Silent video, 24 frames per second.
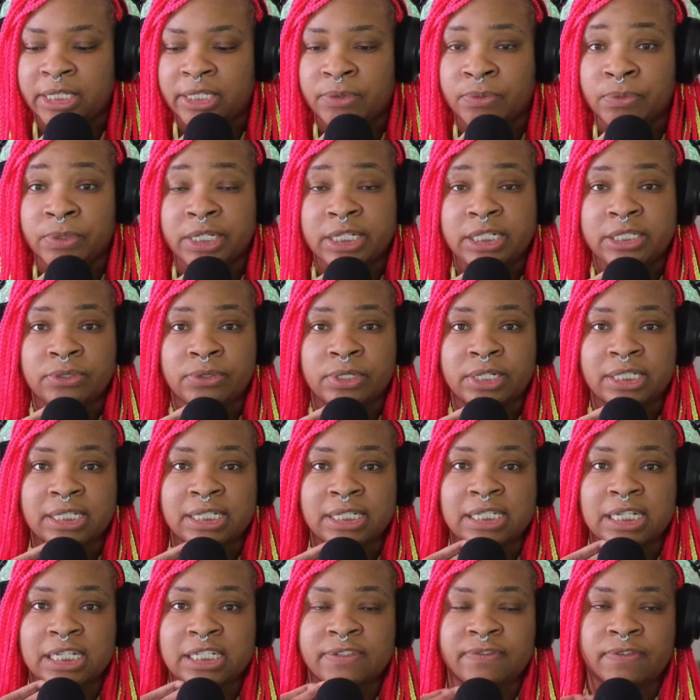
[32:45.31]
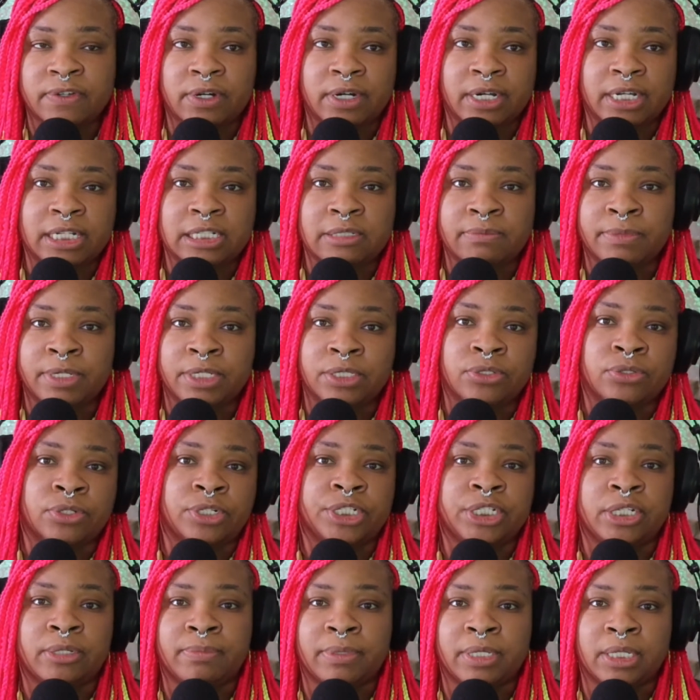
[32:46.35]
resources as far as
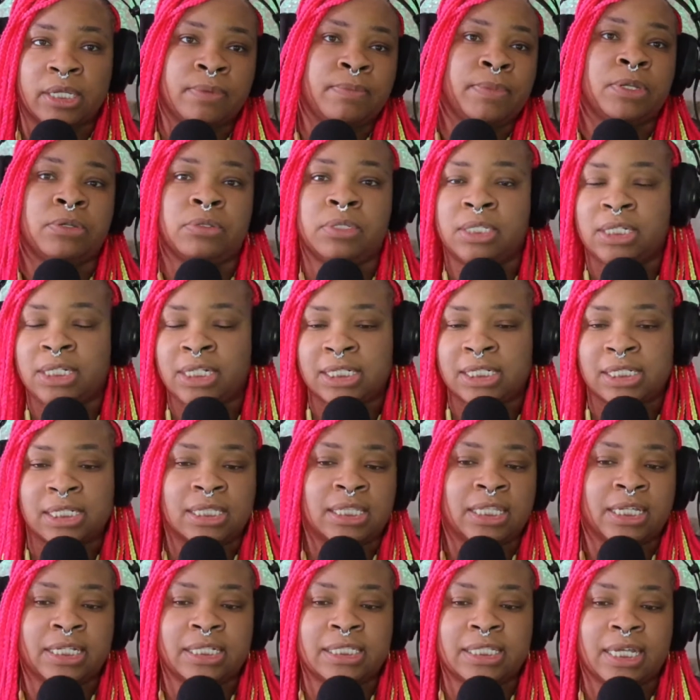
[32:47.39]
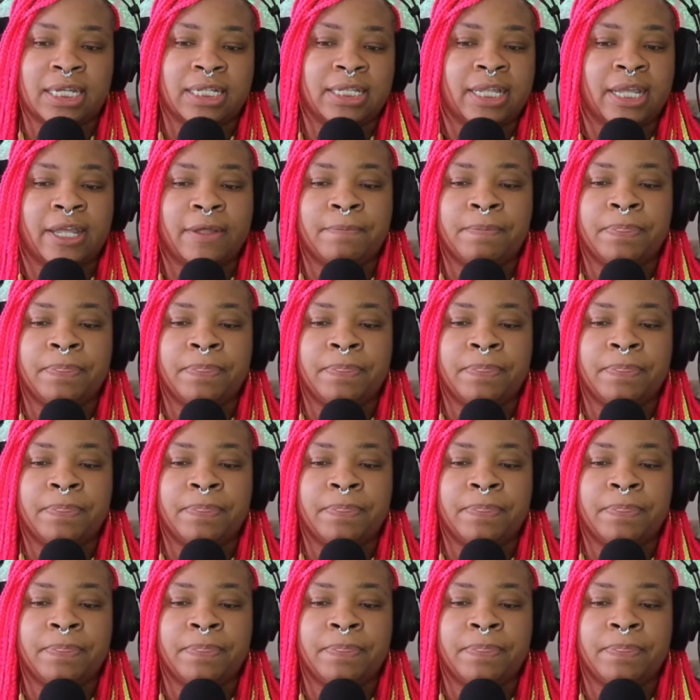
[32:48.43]
mentorship and communities and things like that.